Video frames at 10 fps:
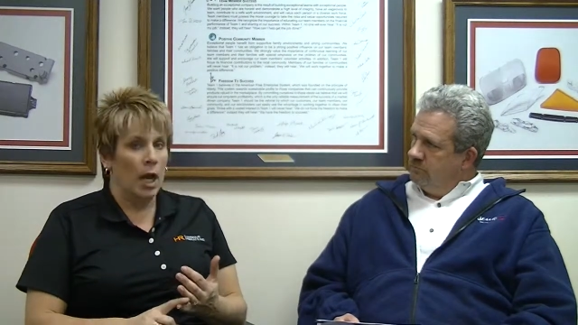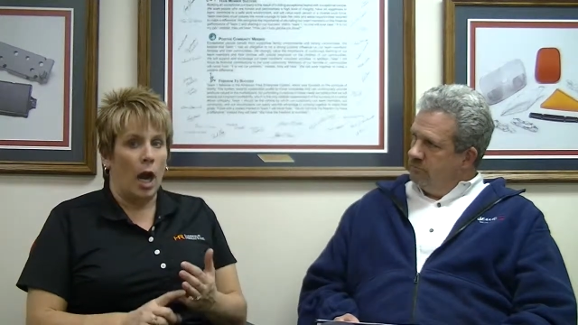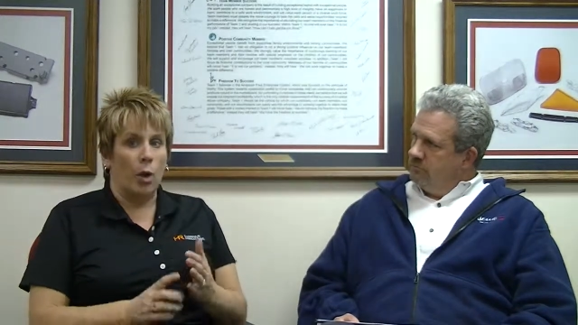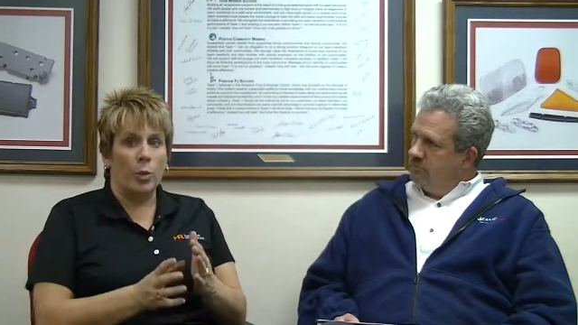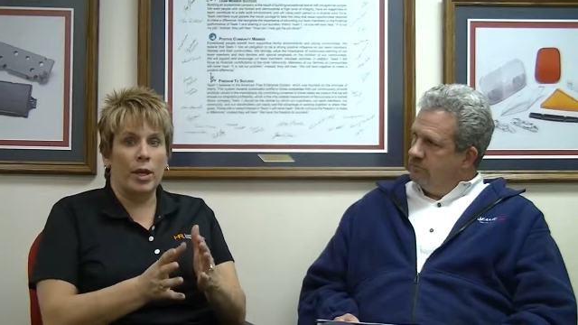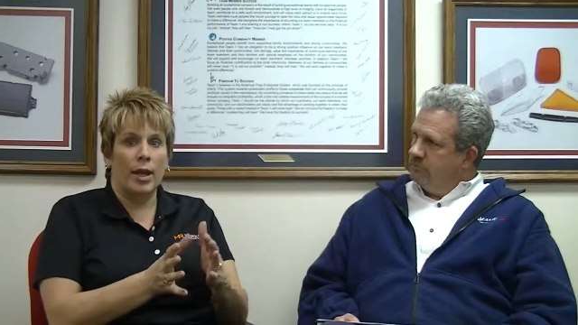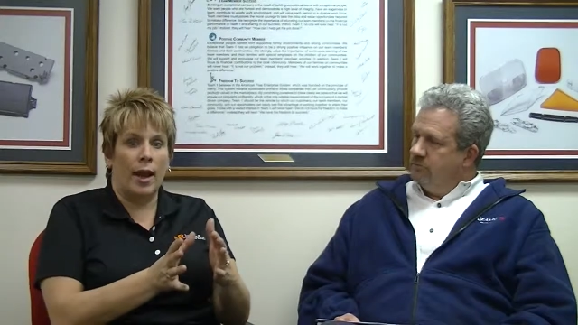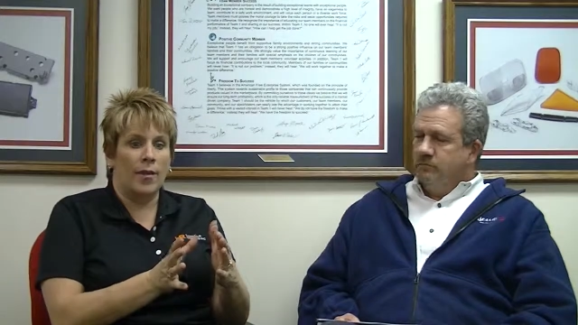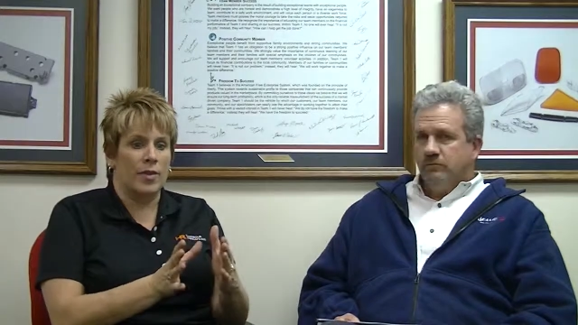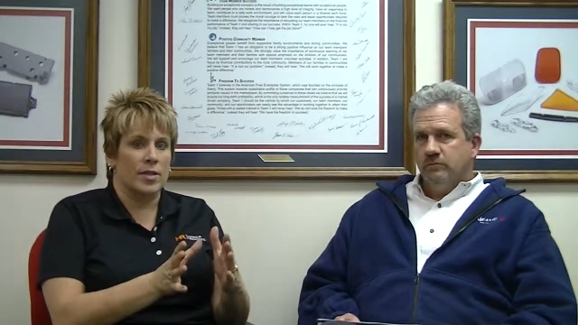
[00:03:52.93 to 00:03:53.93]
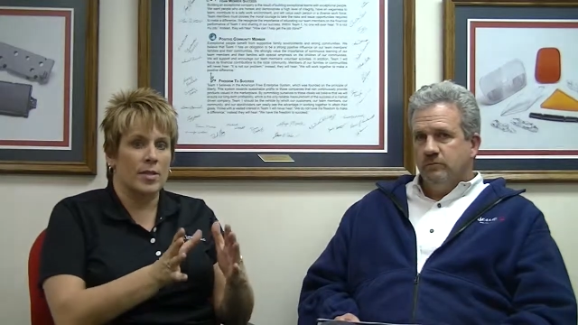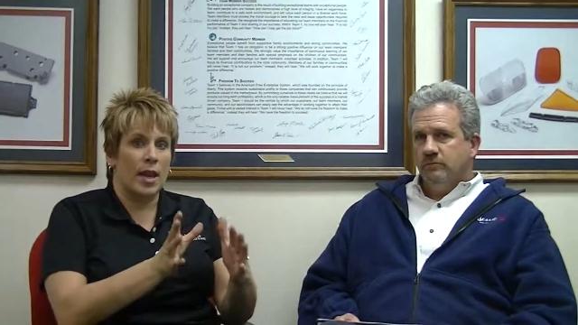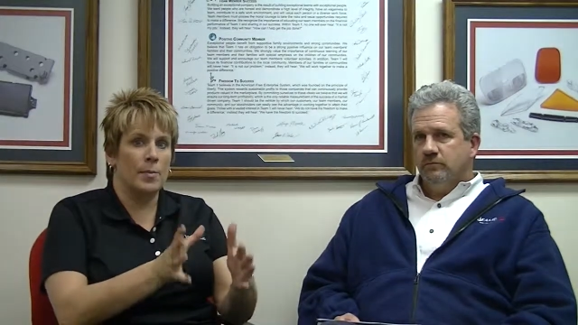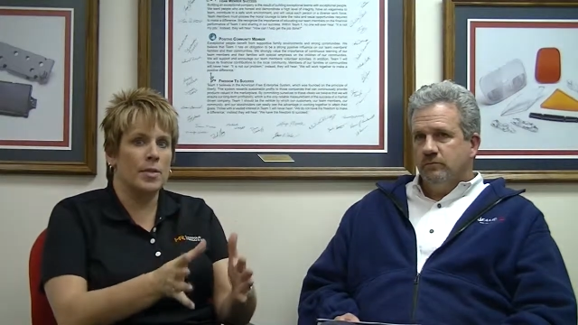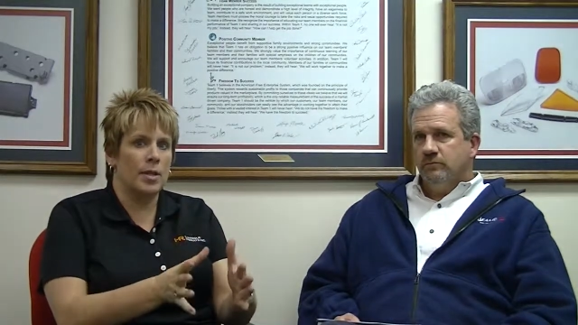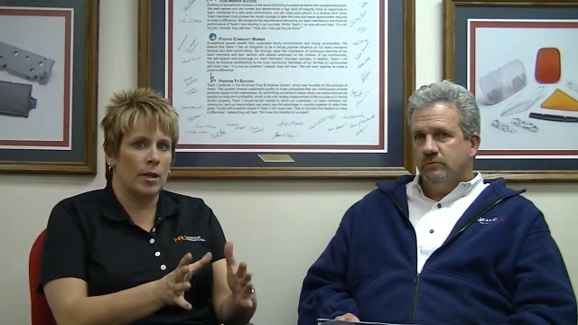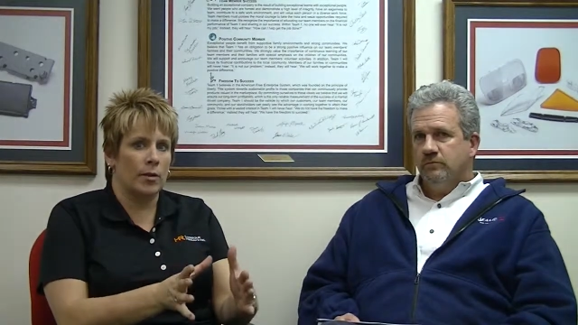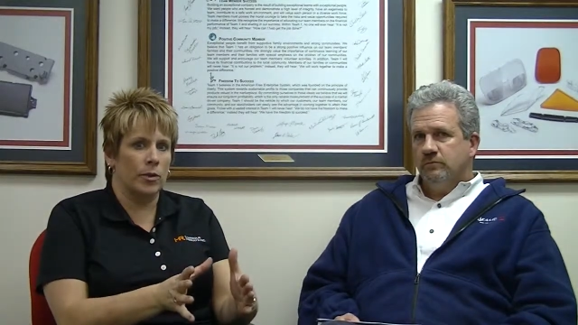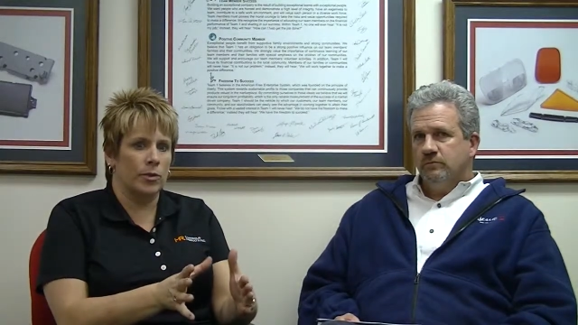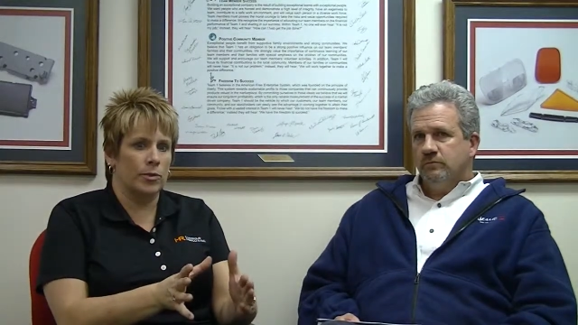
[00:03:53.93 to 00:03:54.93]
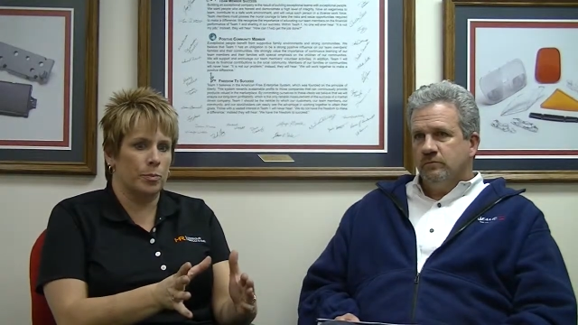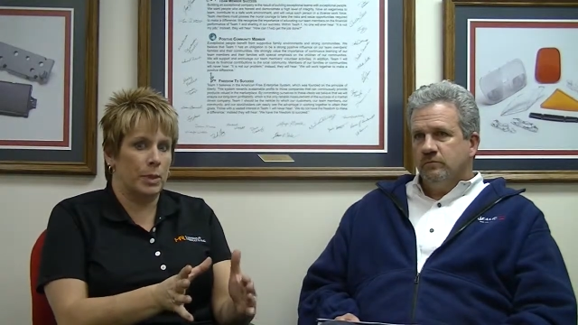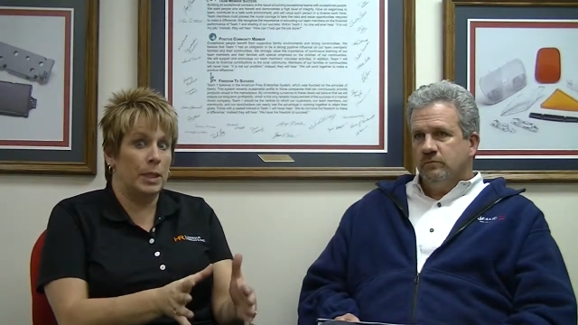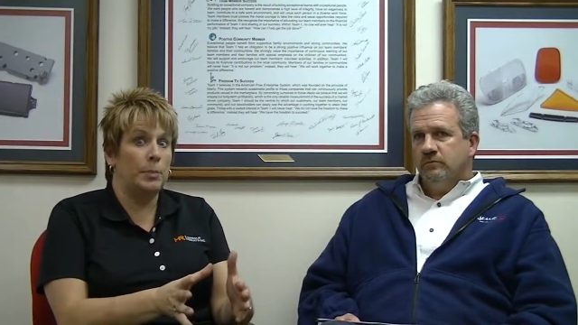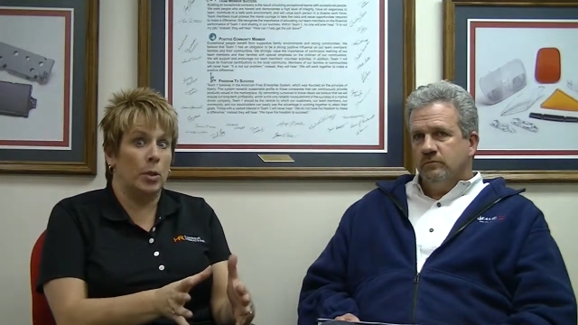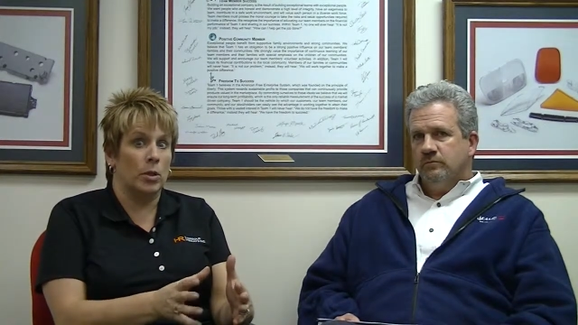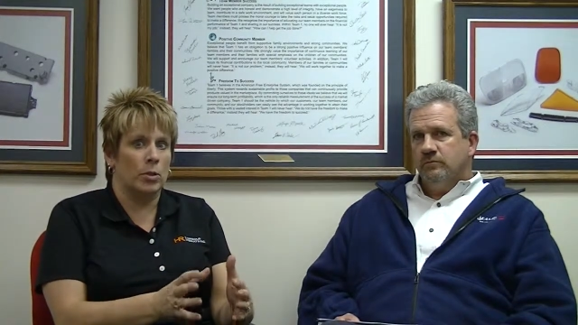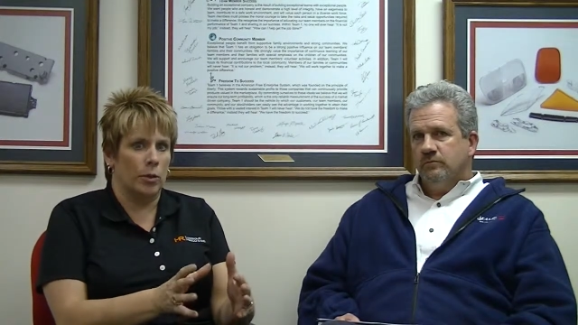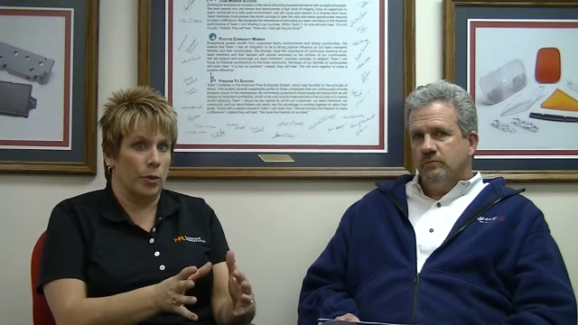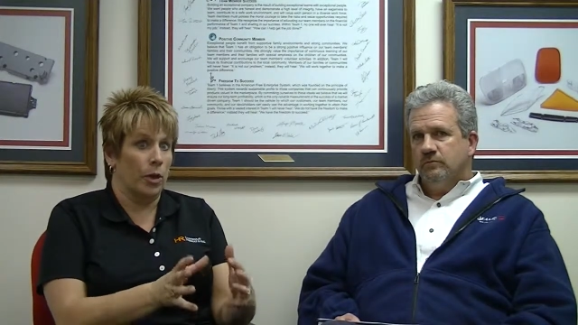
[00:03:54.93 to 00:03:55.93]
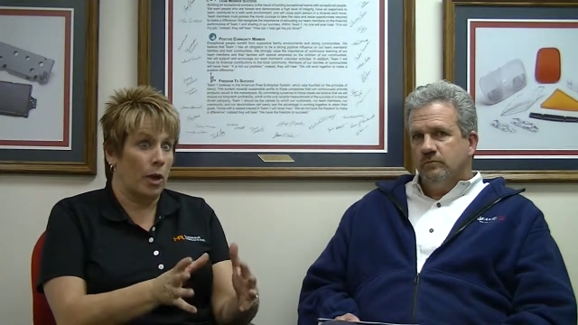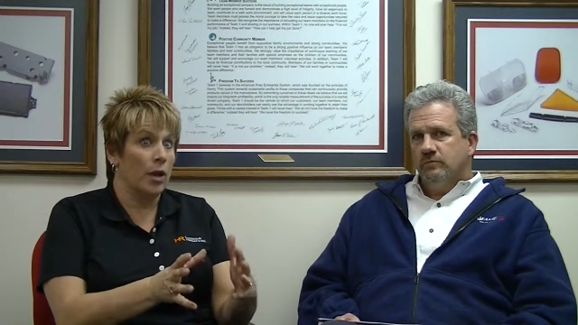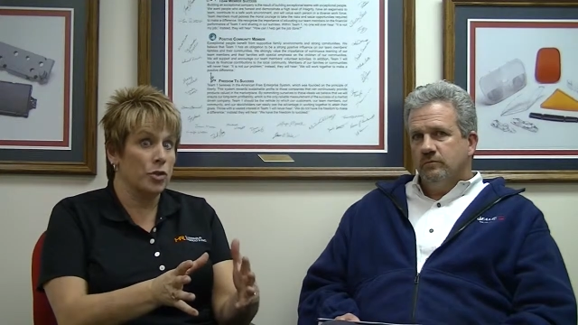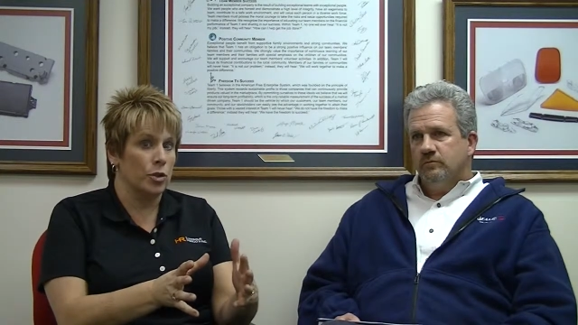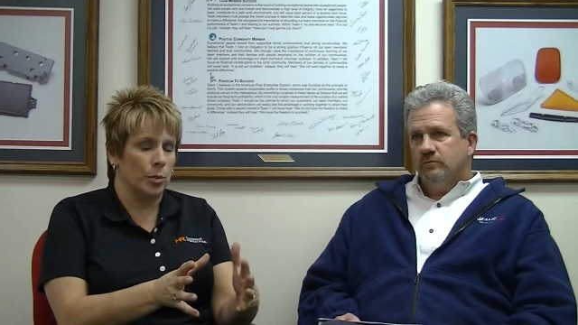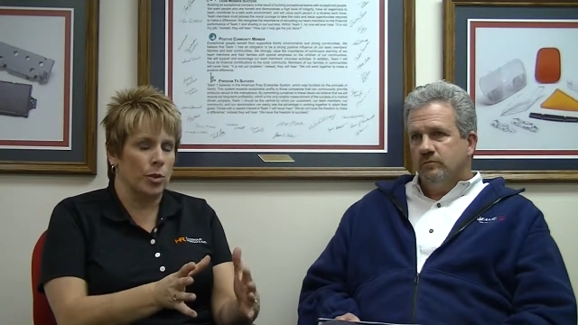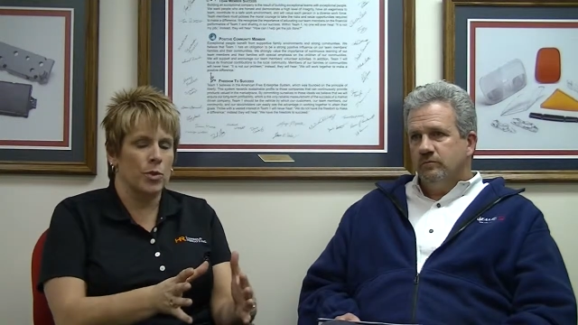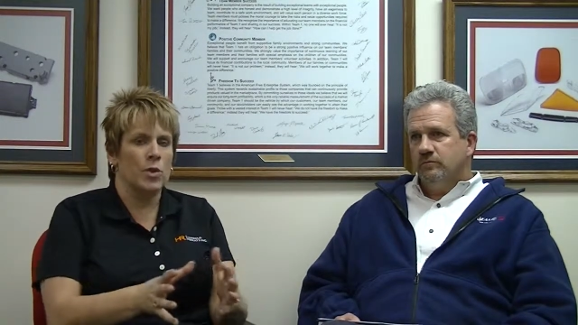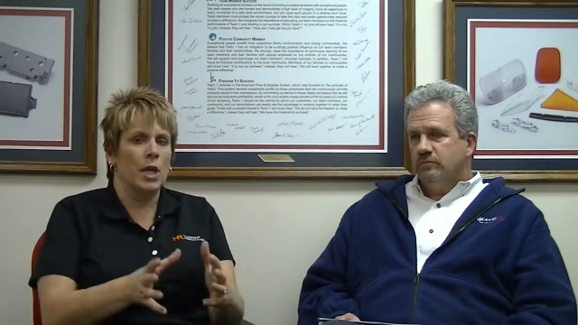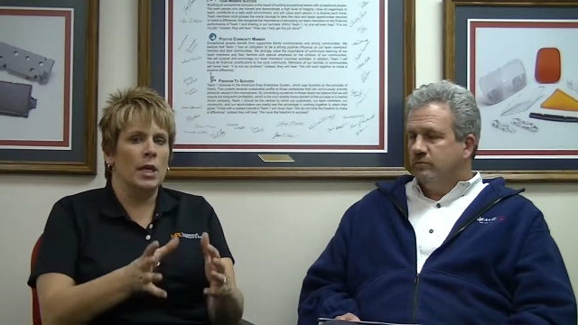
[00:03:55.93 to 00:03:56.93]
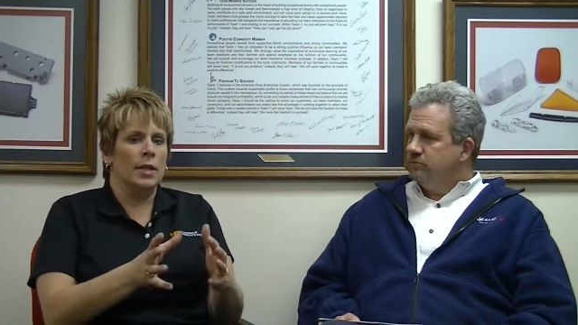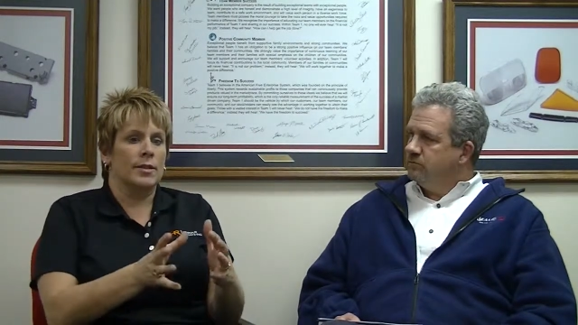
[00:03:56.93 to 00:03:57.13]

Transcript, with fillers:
Speaker 1: Are we going to have the same sales people or the customers